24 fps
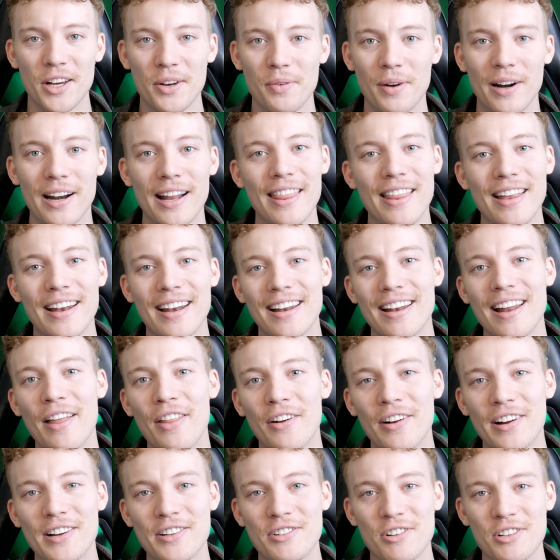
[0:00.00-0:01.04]
And then another
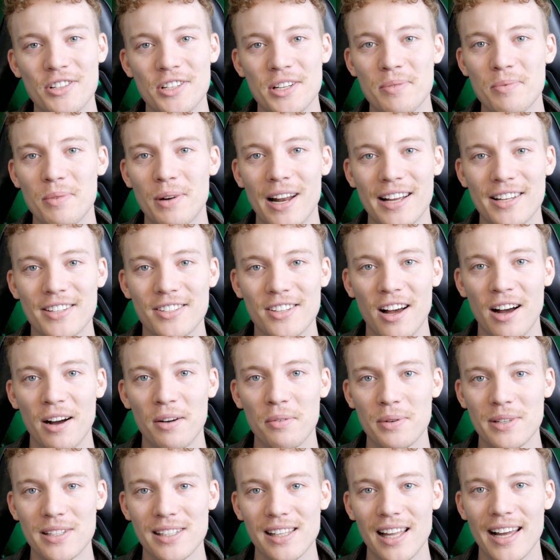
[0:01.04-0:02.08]
interesting one I saw
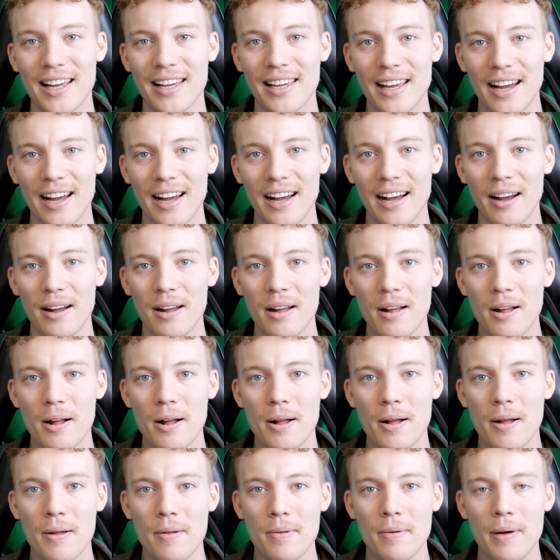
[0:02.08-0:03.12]
was like, I
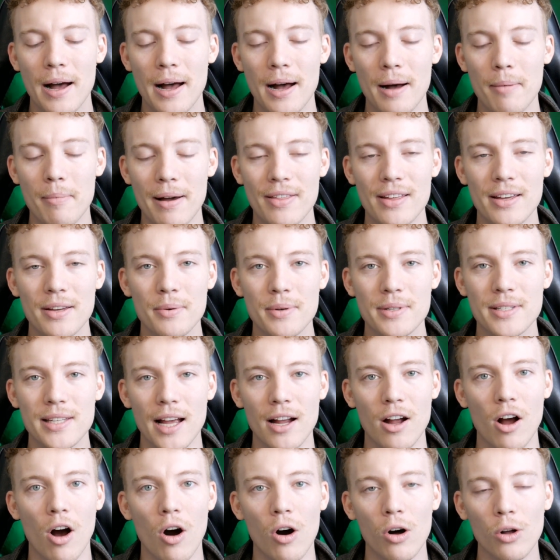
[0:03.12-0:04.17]
think it was like
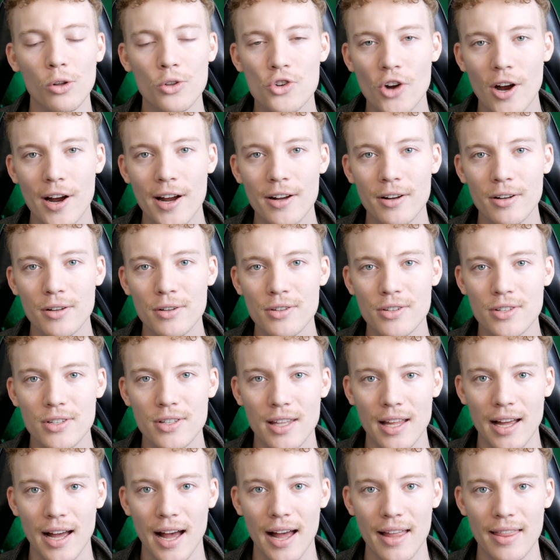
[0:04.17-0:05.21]
All Trails,
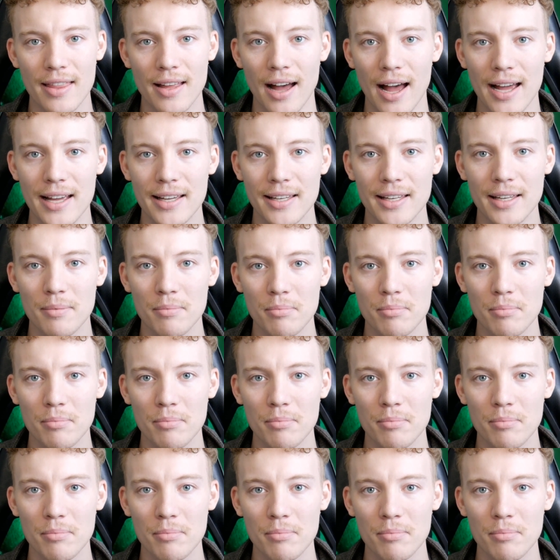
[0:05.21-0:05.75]
the hiking.